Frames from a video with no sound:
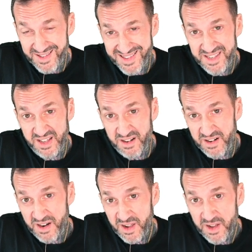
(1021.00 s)

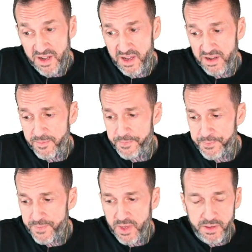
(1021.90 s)
consider um,
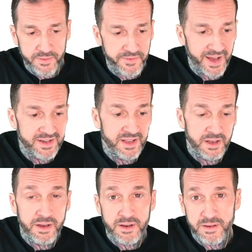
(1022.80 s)
uh,
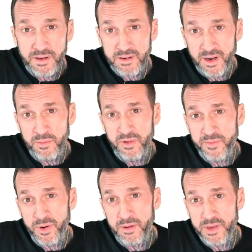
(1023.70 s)
finding a, a, number
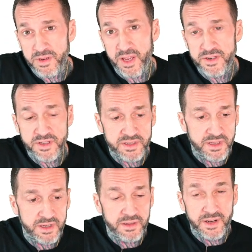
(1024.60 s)
of permutations
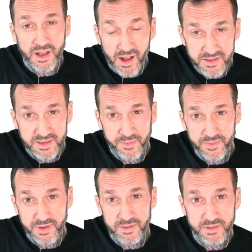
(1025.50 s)
that, that cause the,
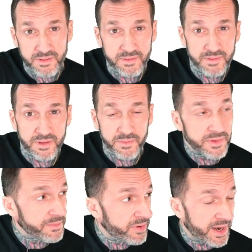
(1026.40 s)
the, the, the,
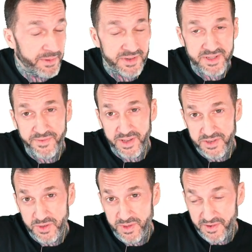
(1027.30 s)
the parameter sniffing
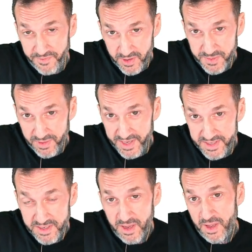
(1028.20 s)
issue in the first
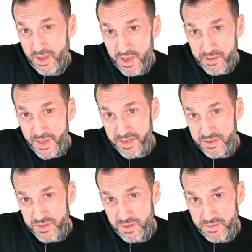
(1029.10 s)
place and
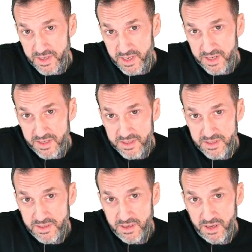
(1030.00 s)
making sure that it
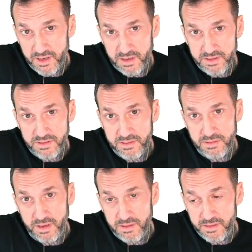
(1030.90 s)
is, uh,
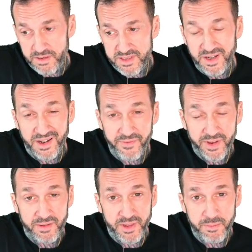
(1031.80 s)
uh, it is
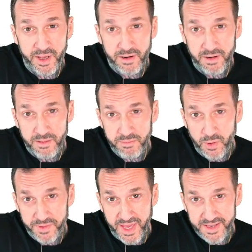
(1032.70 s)
significantly better in
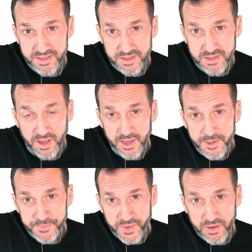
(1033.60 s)
both cases.
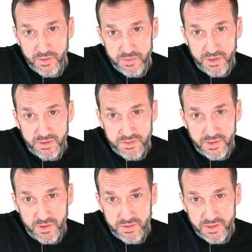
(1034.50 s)
You don't, you, know,
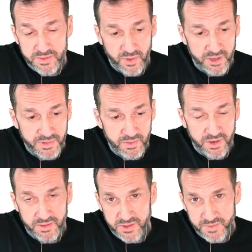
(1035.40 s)
you don't just want to be
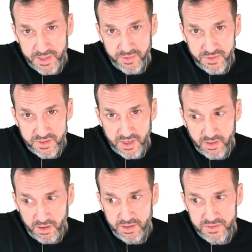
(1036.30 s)
one of those people who said,
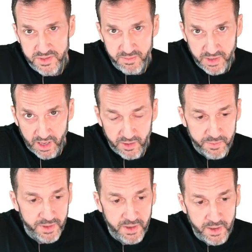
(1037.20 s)
oh, it seemed to
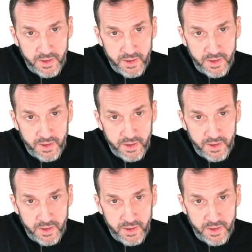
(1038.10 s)
help